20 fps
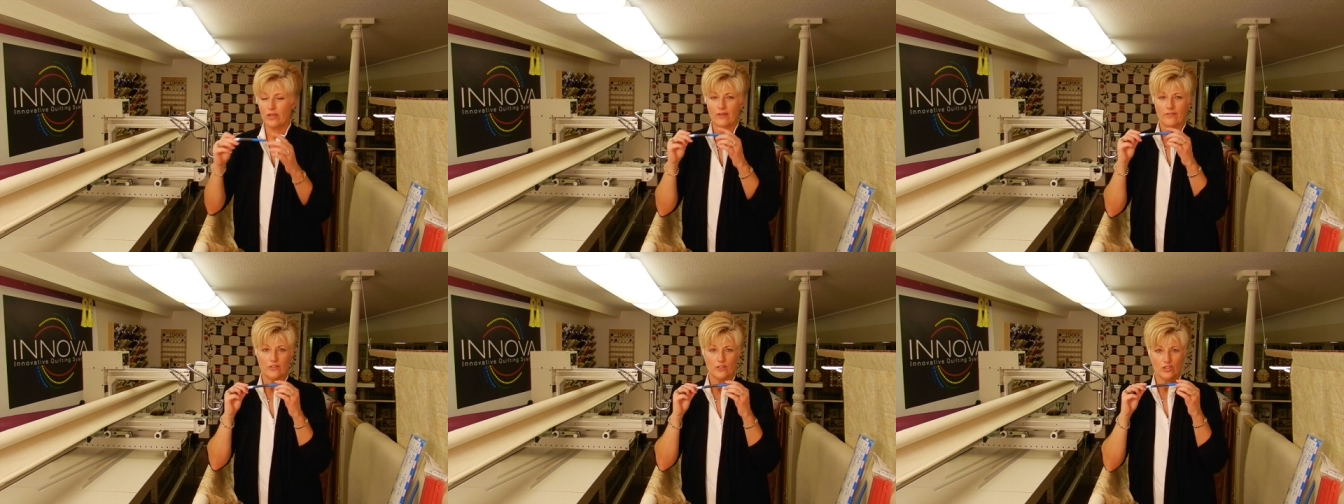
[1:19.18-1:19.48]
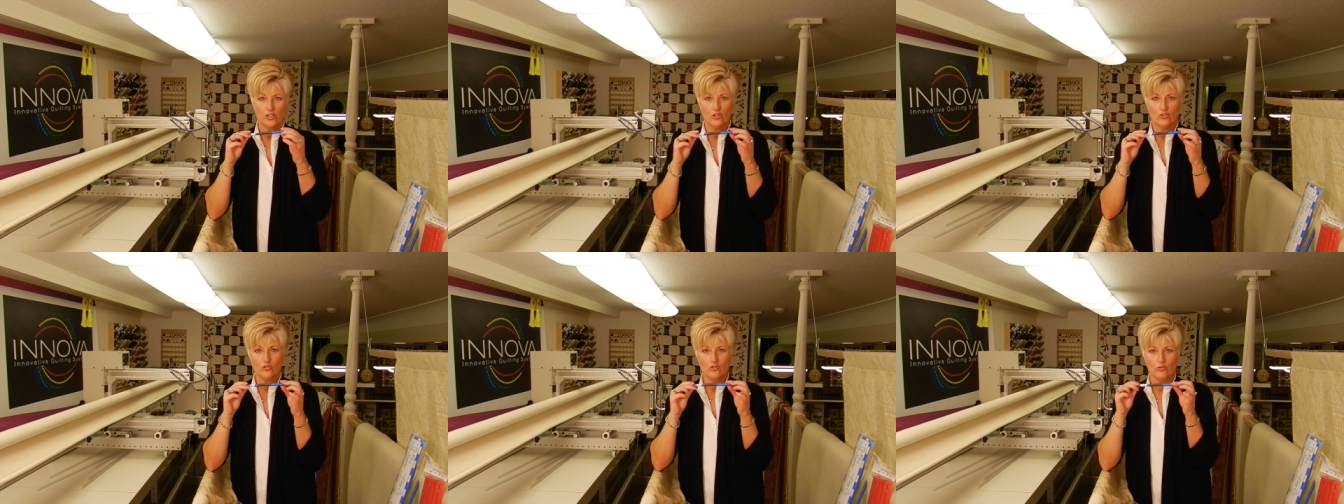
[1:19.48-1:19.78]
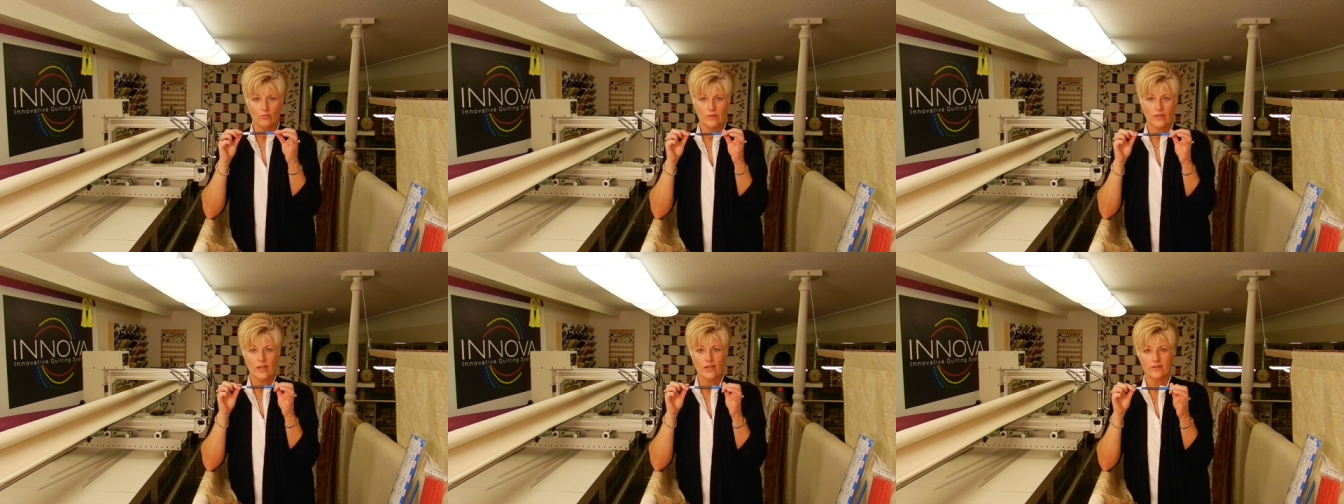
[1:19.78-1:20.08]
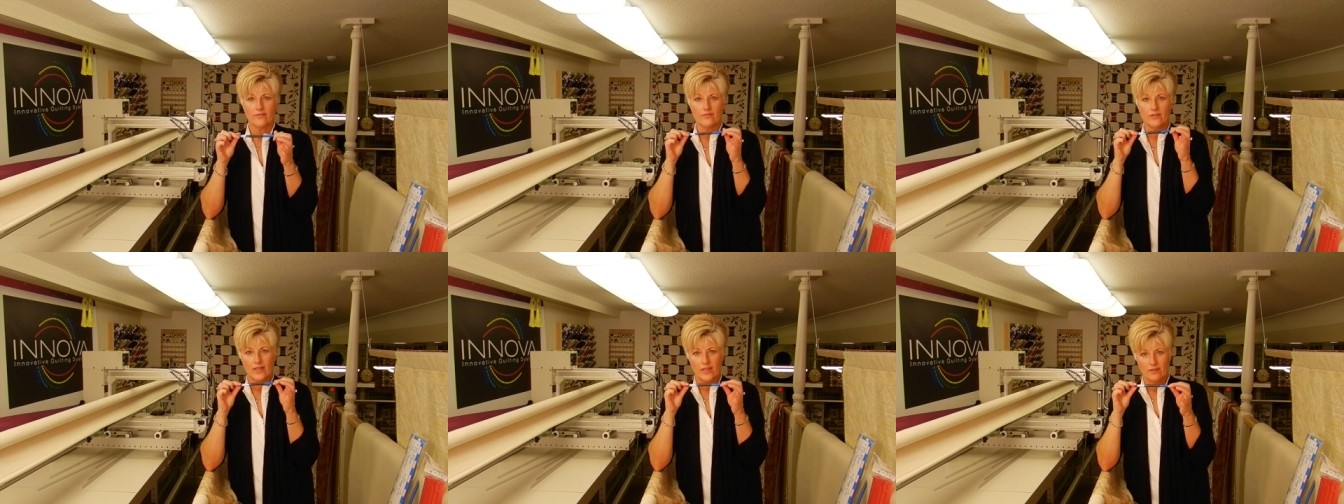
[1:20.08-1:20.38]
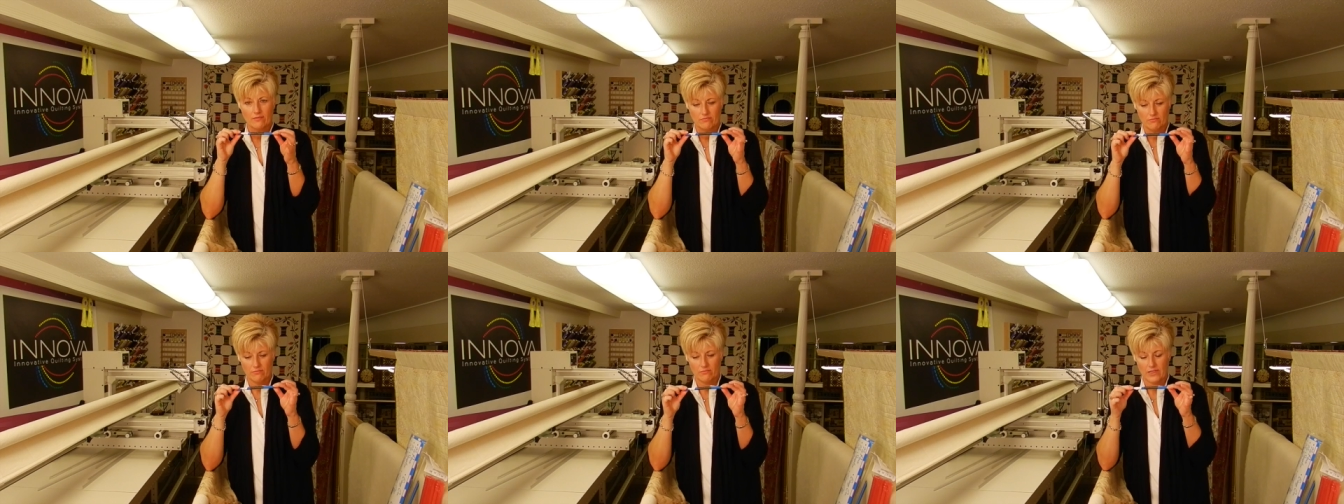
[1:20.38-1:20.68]
you have a tube kind of
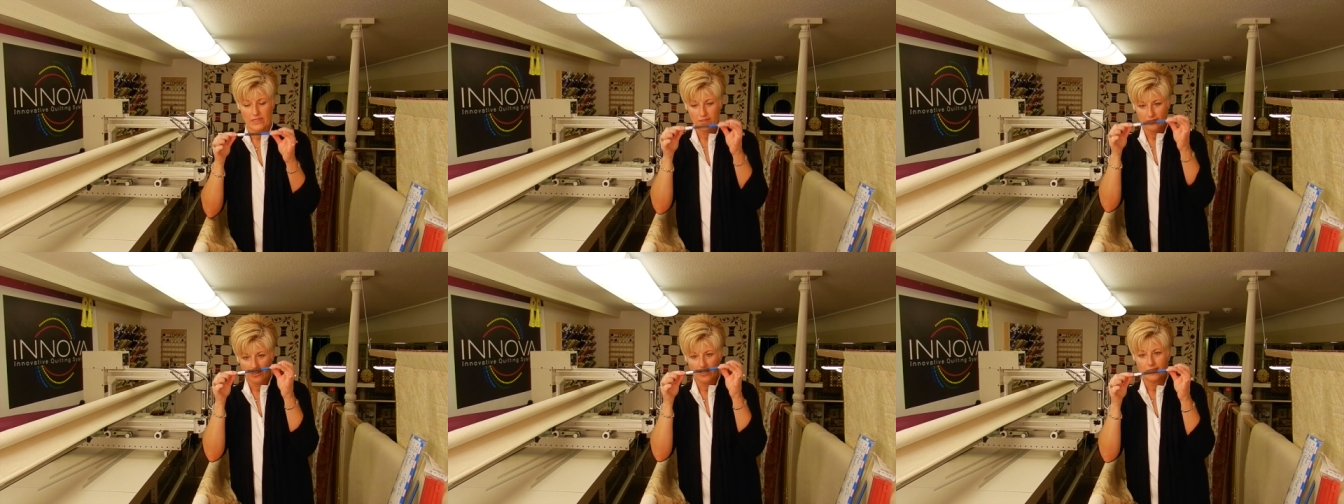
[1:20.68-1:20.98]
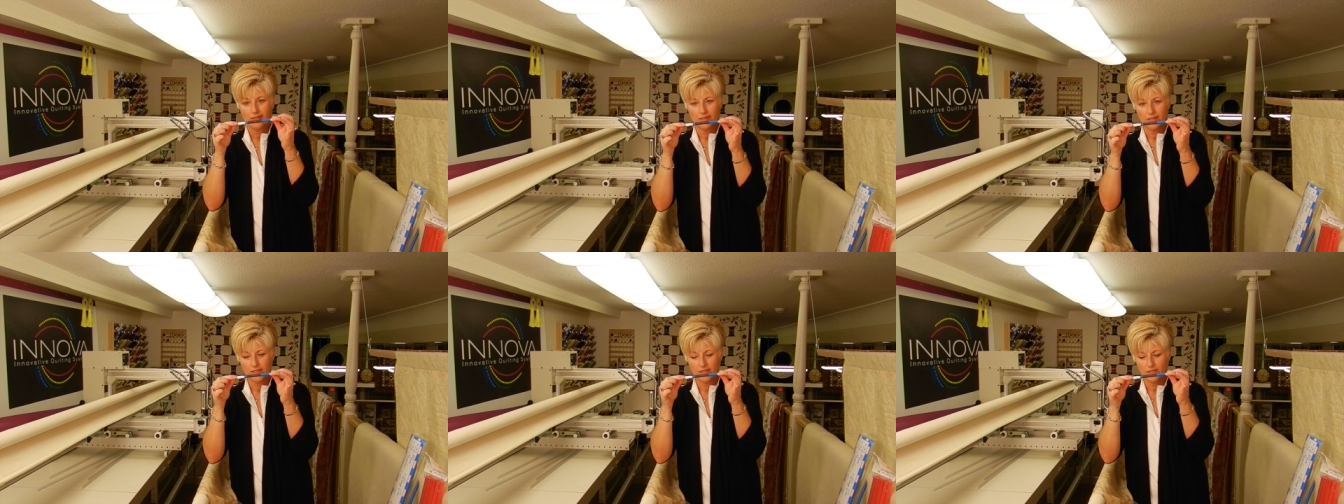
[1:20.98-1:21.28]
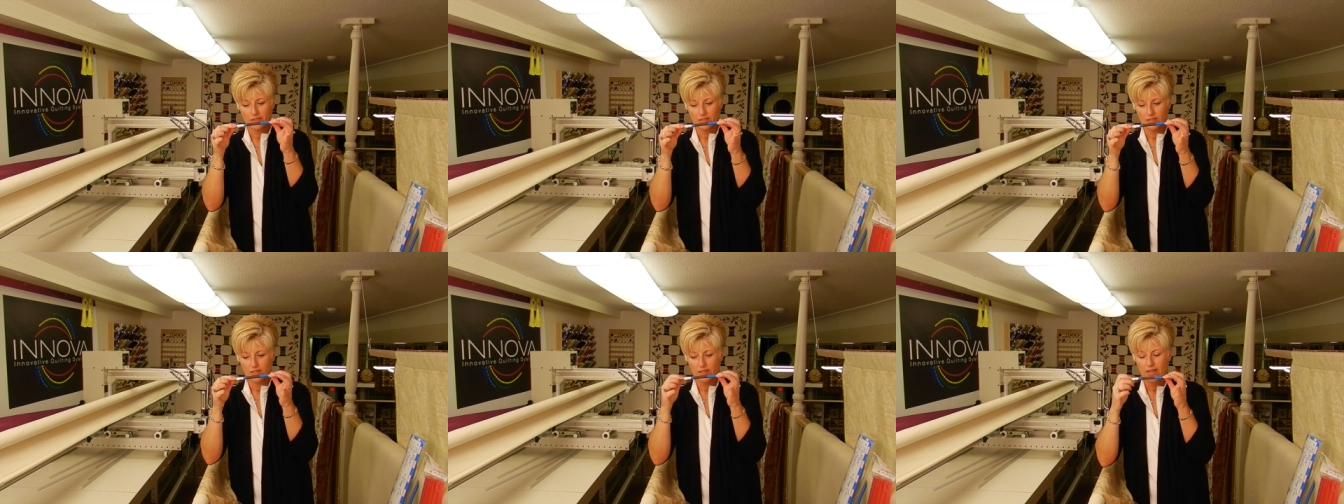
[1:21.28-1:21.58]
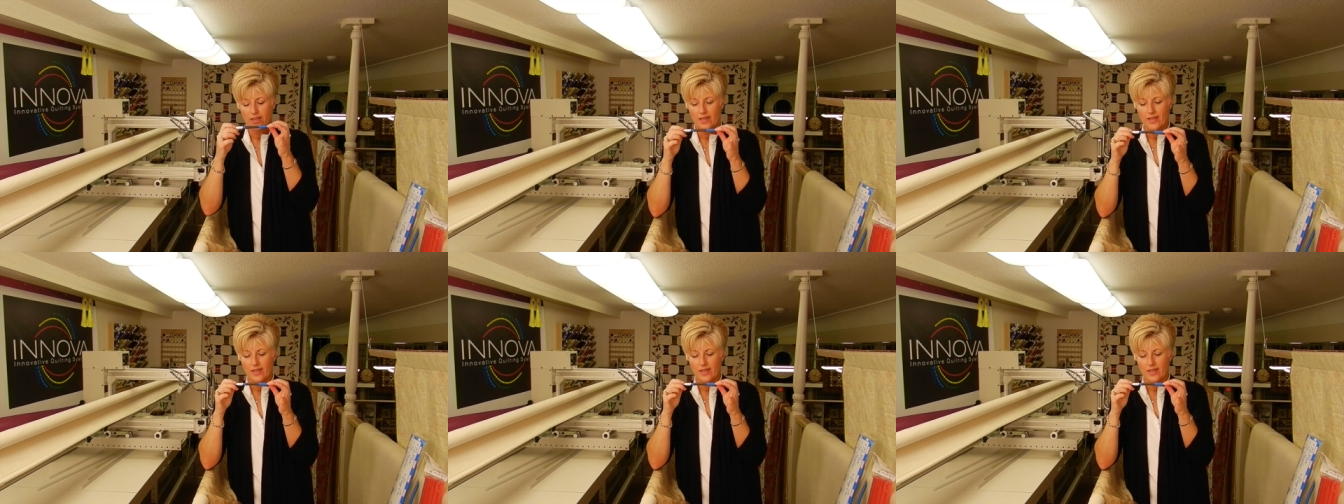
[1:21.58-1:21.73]
like this,